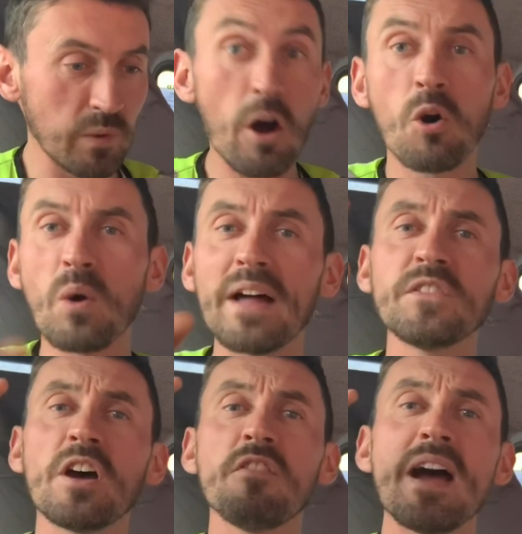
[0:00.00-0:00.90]
Oh, and
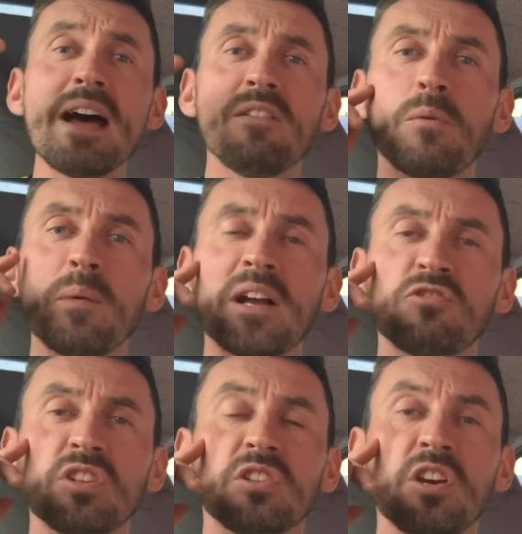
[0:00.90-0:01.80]
Herrera, we
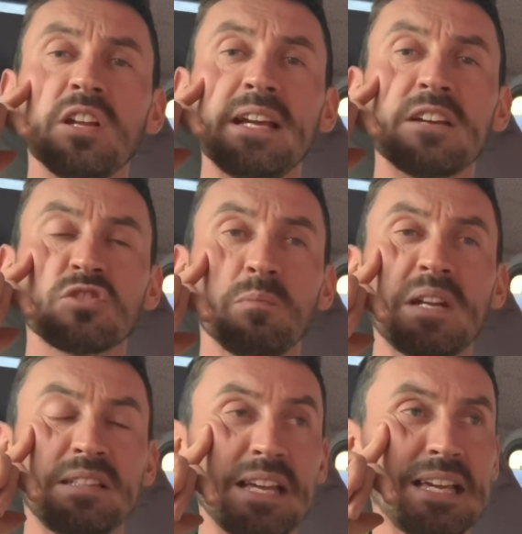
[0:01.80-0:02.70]
mentioned earlier. Somebody
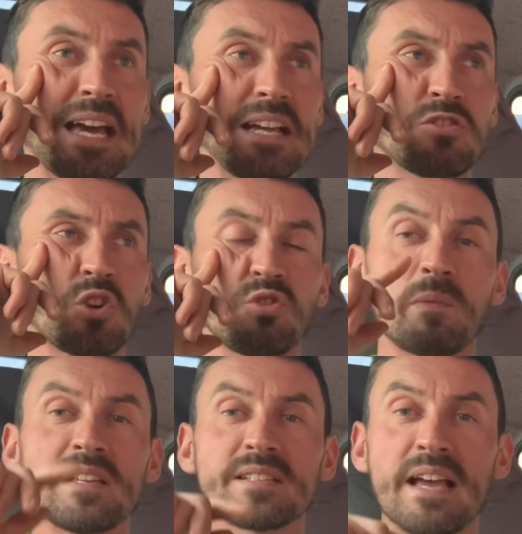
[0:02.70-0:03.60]
did get in touch with me
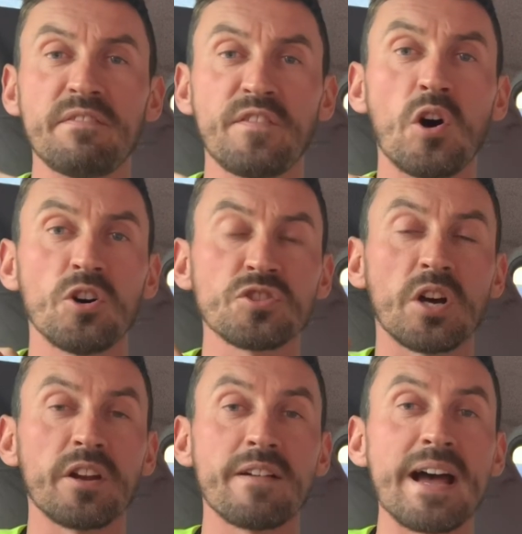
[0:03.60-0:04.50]
and say thoughts
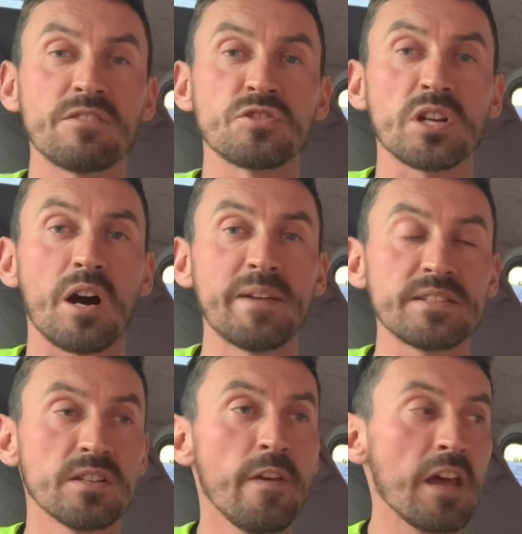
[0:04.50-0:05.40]
on Herrera's
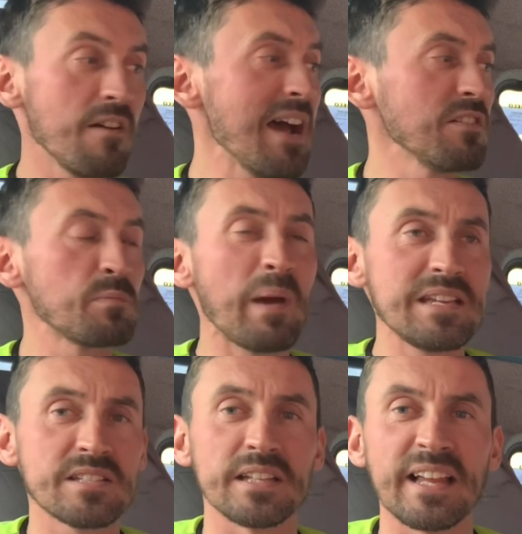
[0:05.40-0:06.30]
comments. Herrera's
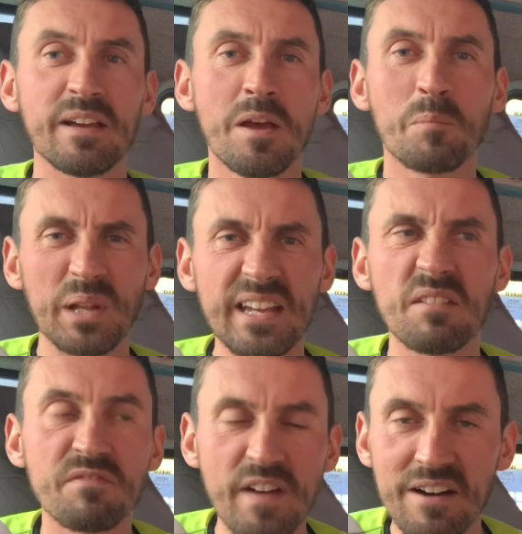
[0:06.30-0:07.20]
basically played it
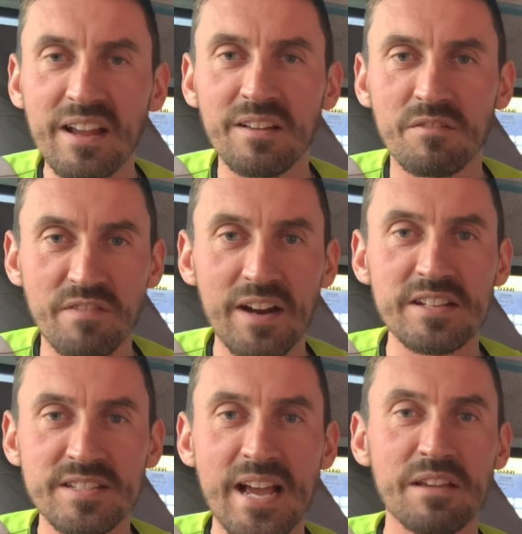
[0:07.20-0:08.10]
very, very
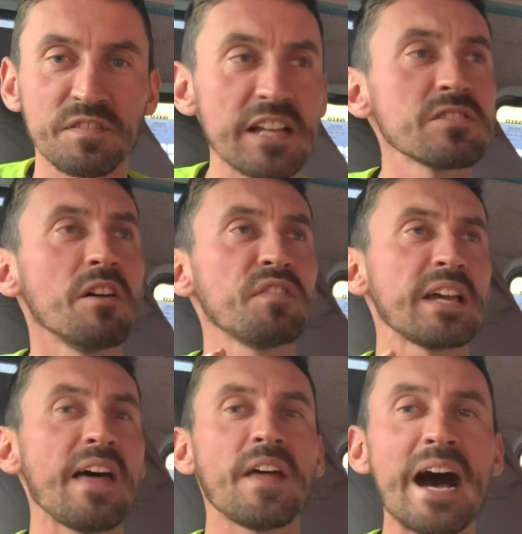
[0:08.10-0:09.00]
safe. Let's not
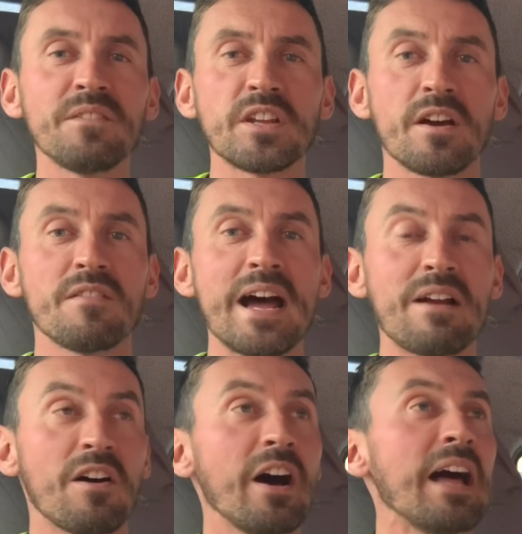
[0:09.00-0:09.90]
forget that Ander
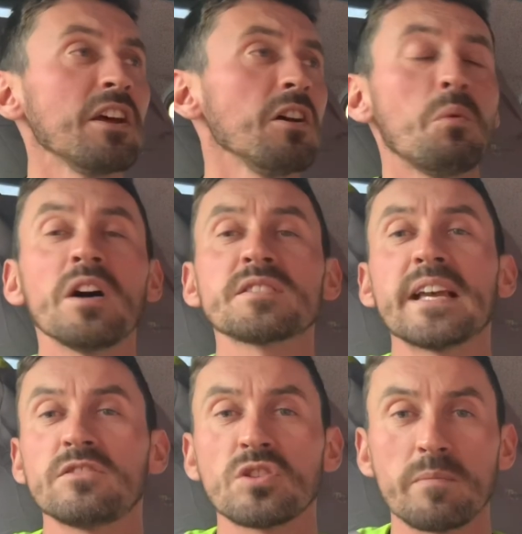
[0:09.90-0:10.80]
Herrera, and I don't want to
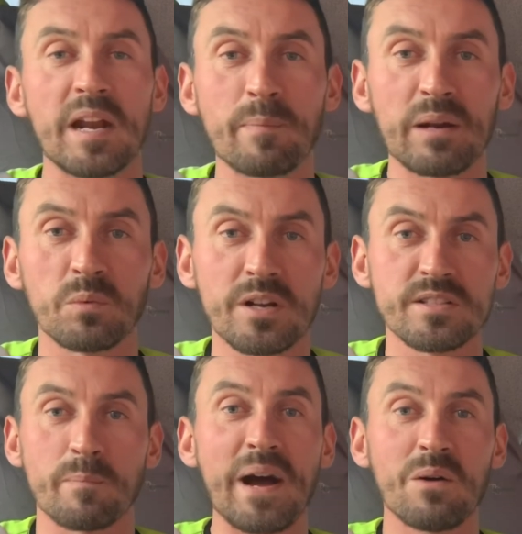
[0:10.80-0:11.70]
say too many bad words
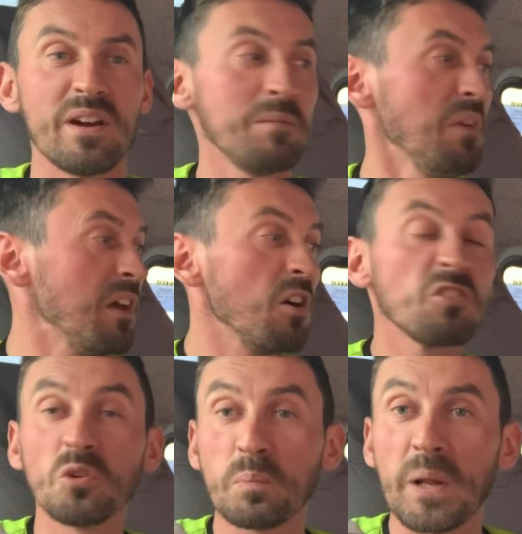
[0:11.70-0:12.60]
about him,
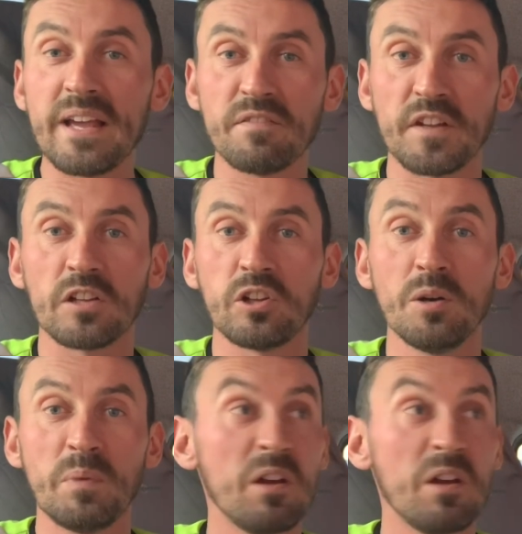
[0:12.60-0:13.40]
good player for the club.